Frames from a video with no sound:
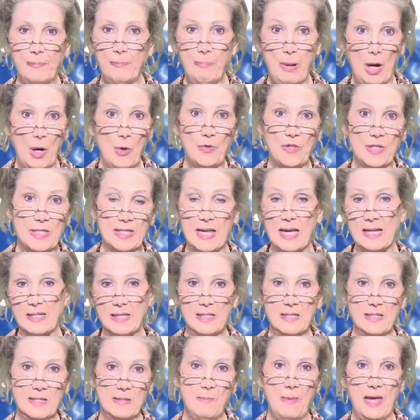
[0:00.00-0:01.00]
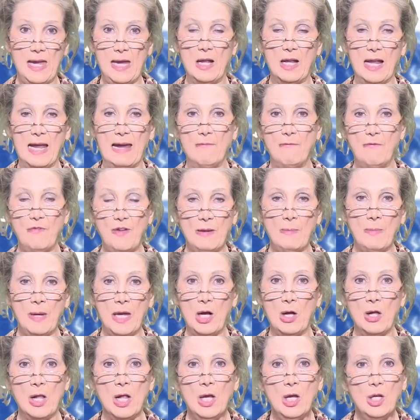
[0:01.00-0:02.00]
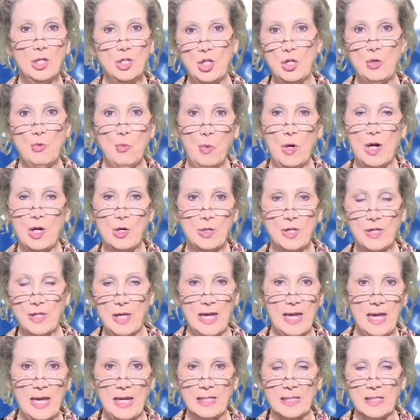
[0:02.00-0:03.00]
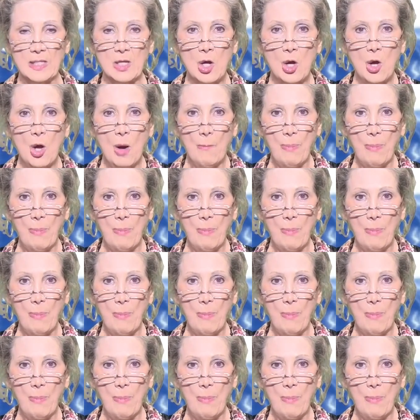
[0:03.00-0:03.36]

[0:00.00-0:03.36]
both sexes, male and female, do weird things.